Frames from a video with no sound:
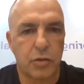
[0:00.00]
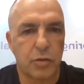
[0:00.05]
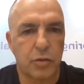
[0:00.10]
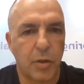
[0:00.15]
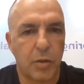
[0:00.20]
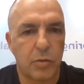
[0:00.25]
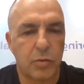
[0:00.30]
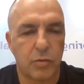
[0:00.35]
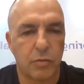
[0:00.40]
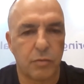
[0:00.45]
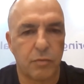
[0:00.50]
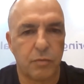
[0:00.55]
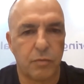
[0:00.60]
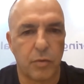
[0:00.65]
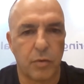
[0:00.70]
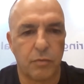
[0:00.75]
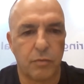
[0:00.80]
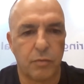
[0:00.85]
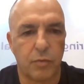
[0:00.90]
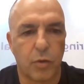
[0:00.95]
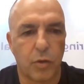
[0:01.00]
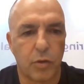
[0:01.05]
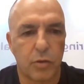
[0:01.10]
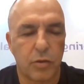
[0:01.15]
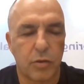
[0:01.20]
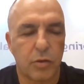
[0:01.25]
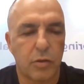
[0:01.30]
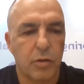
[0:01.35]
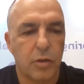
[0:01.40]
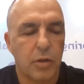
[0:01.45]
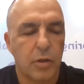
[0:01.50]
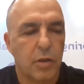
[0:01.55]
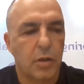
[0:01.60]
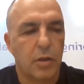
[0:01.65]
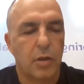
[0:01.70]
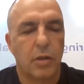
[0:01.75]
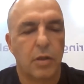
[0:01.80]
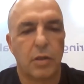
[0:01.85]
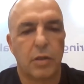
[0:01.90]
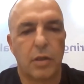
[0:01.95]
amounts of water,
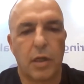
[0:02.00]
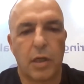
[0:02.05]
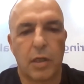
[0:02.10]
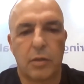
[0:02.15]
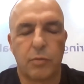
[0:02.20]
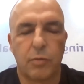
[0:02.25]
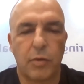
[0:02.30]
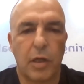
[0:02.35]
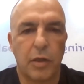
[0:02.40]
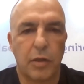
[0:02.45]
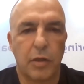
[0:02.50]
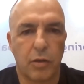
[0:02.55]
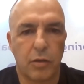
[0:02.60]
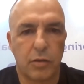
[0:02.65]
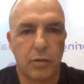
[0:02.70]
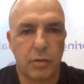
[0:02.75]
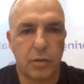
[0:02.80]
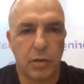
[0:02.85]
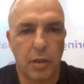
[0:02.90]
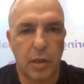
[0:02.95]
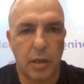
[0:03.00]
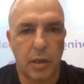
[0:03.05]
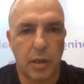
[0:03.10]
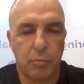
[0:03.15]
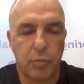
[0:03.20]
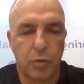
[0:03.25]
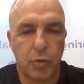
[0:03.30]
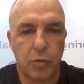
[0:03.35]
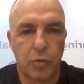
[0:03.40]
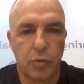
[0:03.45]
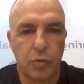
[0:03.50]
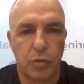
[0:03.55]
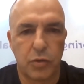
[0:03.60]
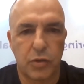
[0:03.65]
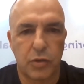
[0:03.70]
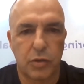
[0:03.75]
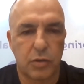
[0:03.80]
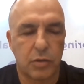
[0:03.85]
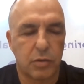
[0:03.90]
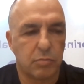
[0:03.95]
that will not
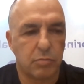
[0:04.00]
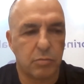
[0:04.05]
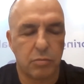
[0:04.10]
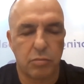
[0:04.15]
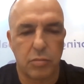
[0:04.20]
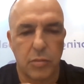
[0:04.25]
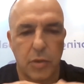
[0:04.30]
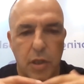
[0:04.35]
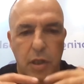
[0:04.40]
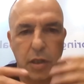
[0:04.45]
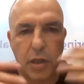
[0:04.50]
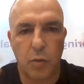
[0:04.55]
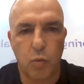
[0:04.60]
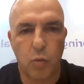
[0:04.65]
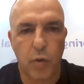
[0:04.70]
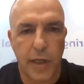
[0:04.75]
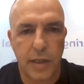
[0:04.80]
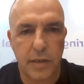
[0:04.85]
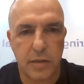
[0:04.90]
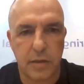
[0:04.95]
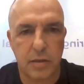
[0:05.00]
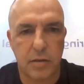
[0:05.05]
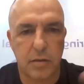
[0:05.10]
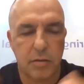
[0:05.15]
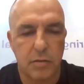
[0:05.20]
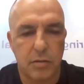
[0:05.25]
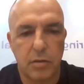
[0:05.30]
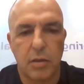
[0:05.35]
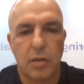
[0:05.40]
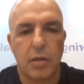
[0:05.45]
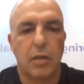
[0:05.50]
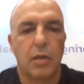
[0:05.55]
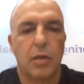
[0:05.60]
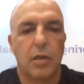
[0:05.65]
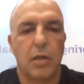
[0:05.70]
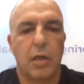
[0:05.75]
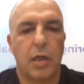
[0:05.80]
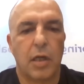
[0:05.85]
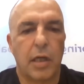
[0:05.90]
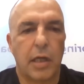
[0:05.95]
produce any waste,
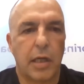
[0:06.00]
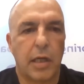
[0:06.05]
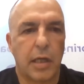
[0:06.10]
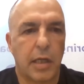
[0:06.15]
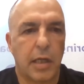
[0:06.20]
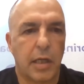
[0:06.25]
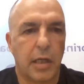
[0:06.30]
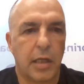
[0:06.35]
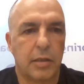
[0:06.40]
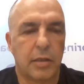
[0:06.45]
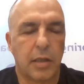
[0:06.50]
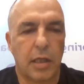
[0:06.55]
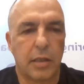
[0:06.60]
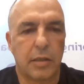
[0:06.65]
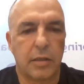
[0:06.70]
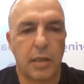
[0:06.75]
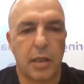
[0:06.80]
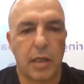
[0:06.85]
that